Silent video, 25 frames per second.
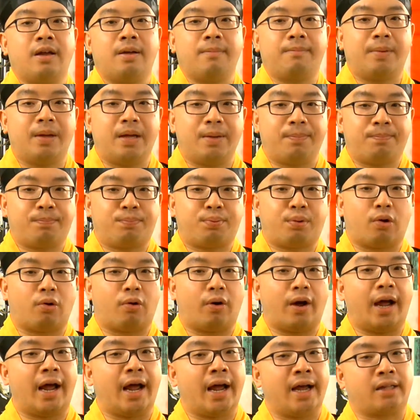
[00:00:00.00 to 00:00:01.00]
Be
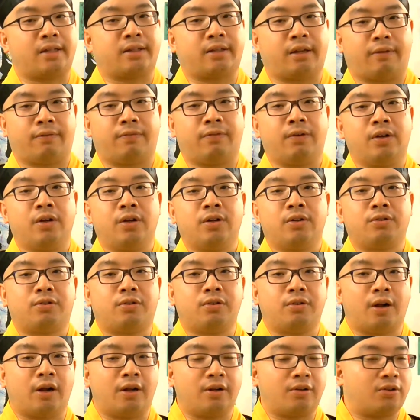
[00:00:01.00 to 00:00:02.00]
proactive.
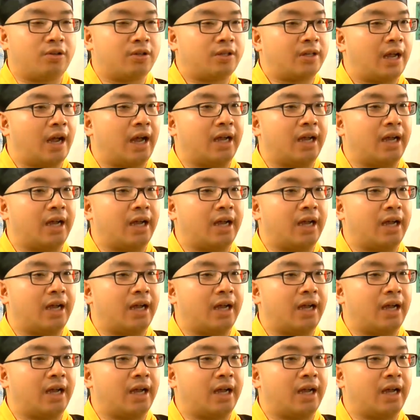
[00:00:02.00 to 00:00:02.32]
Do not just